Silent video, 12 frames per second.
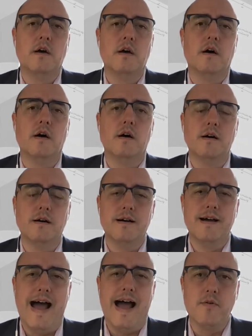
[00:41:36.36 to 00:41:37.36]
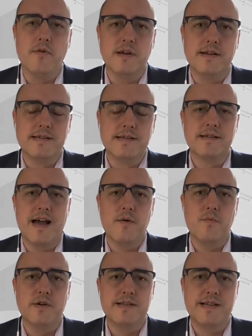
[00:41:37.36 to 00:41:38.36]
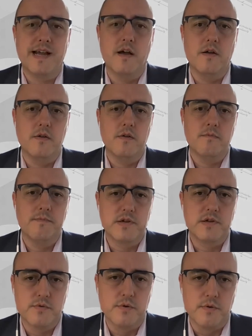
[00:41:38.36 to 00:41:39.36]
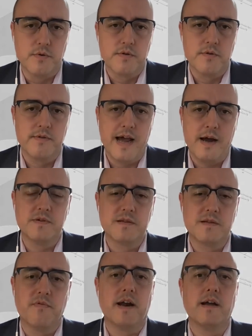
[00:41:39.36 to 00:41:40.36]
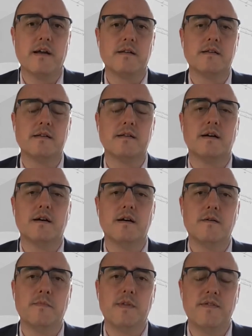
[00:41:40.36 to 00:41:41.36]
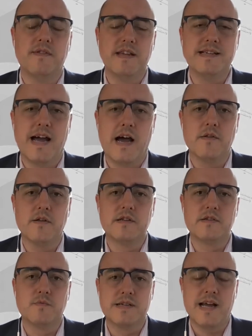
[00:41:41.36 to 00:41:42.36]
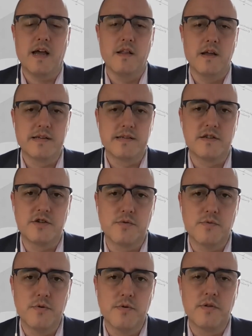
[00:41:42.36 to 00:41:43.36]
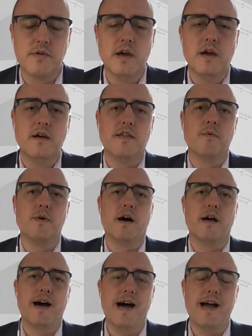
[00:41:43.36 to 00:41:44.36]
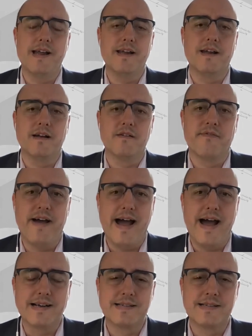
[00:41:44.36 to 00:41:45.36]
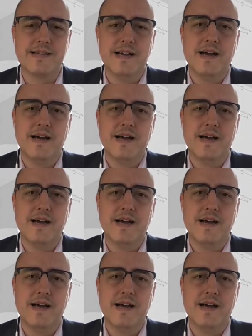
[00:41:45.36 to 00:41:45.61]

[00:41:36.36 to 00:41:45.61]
outlets that would tell the truth. That was the brand, that these outlets would tell us the truth. They were not hiding facts.